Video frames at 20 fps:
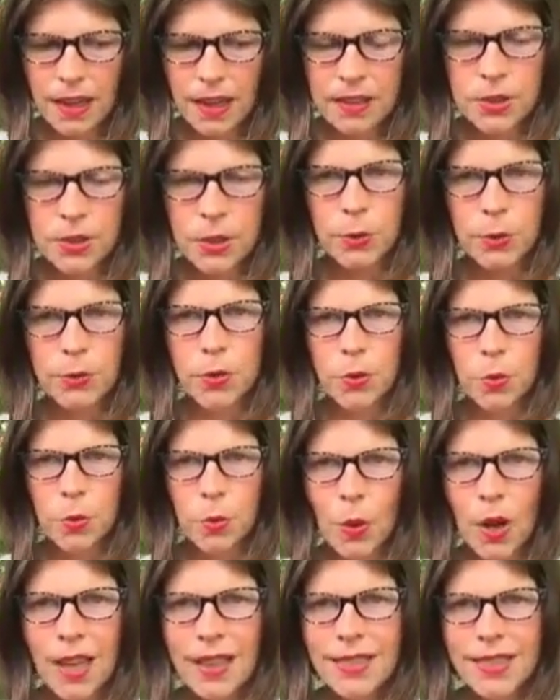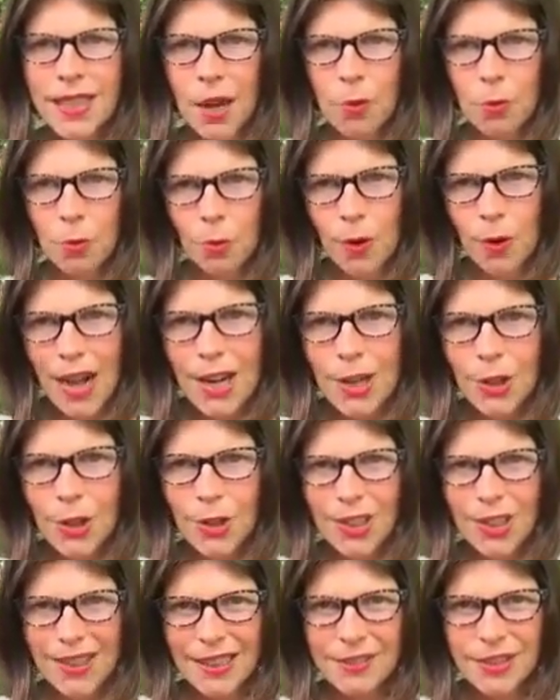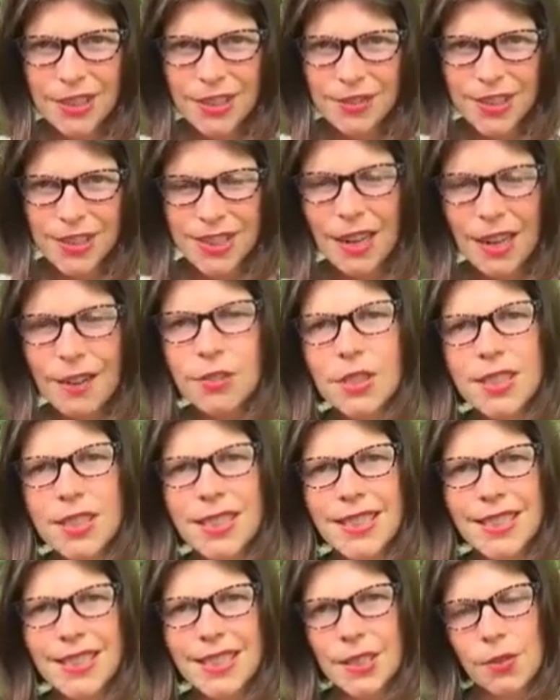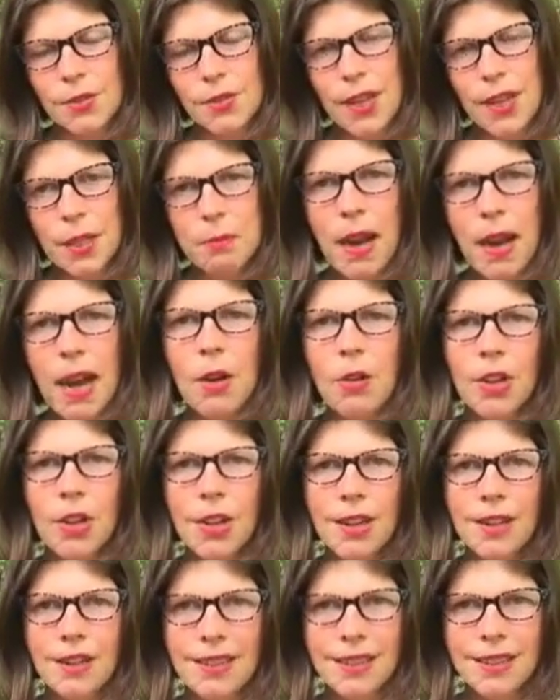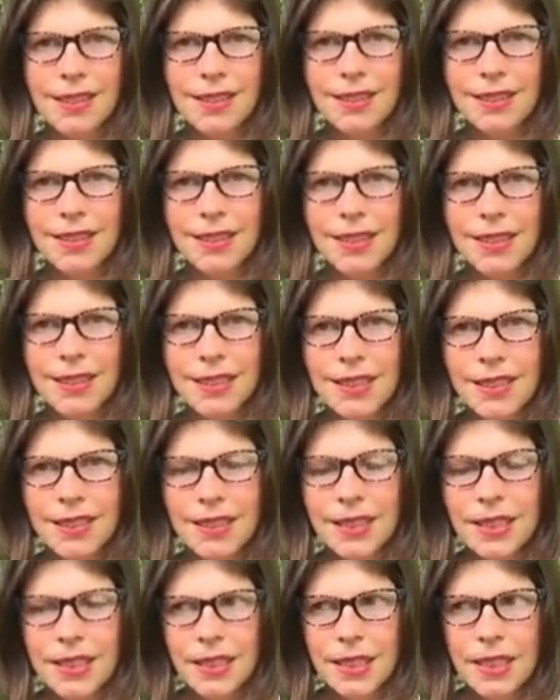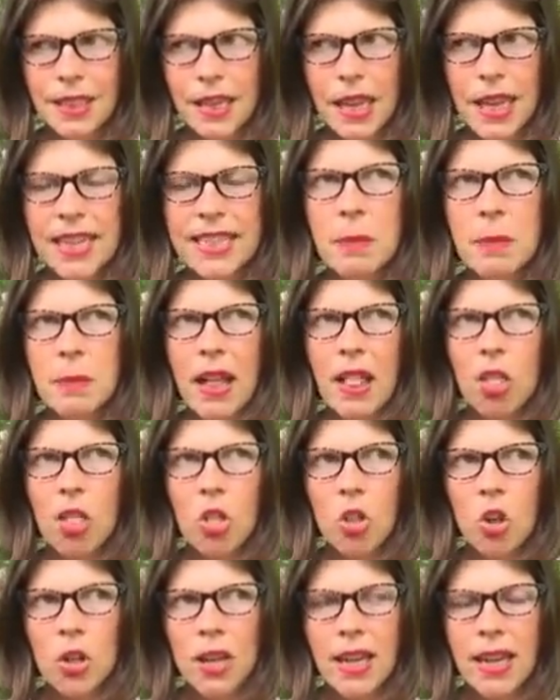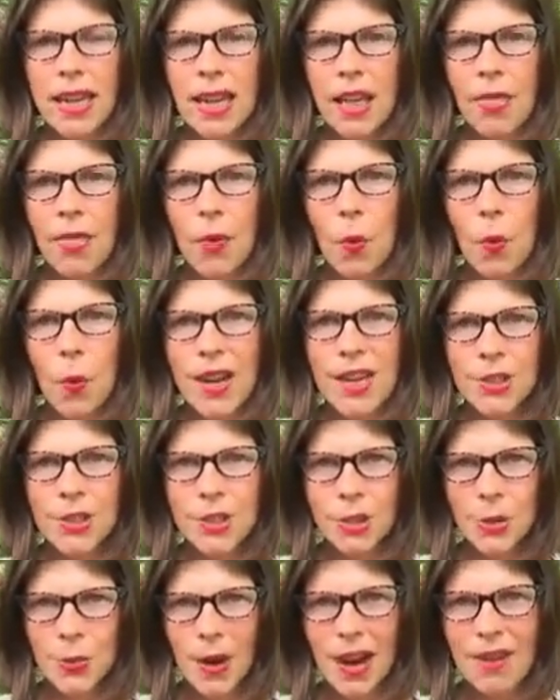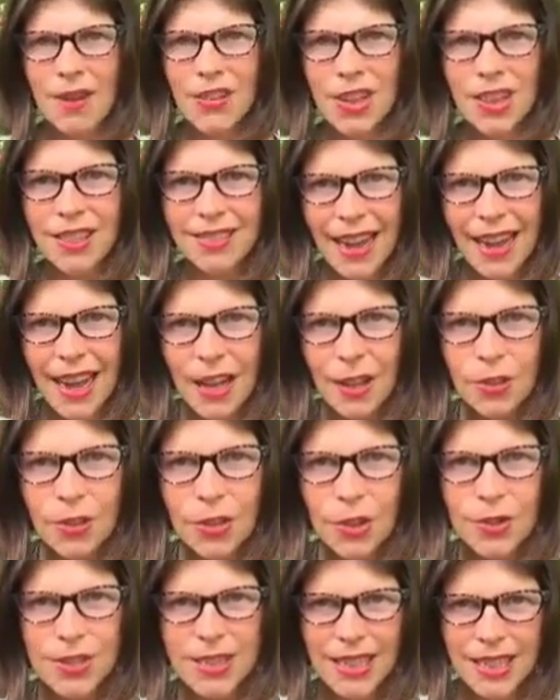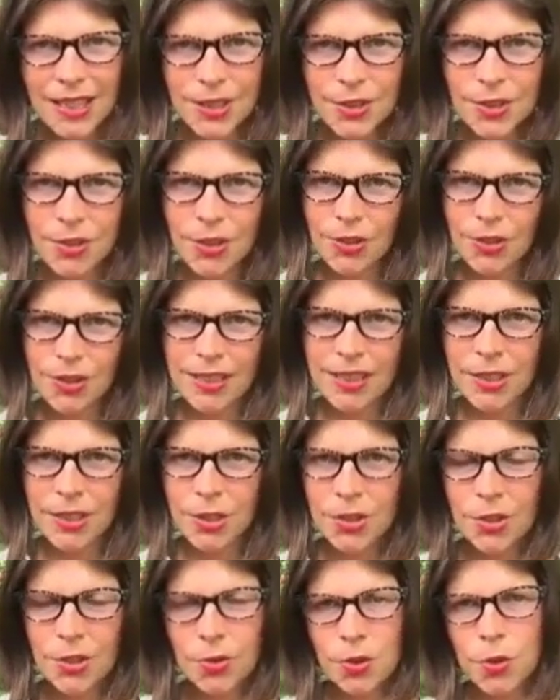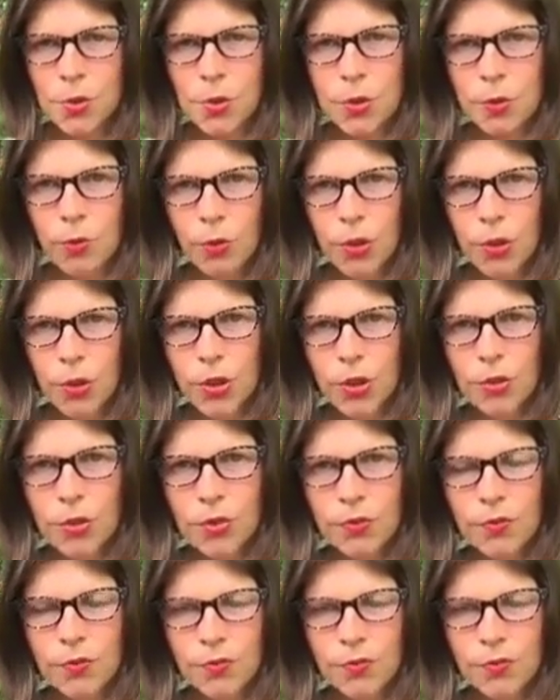And so if you want that radical level of sovereignty and divine power, it's about looking at the ways you have allowed those external things to choose for you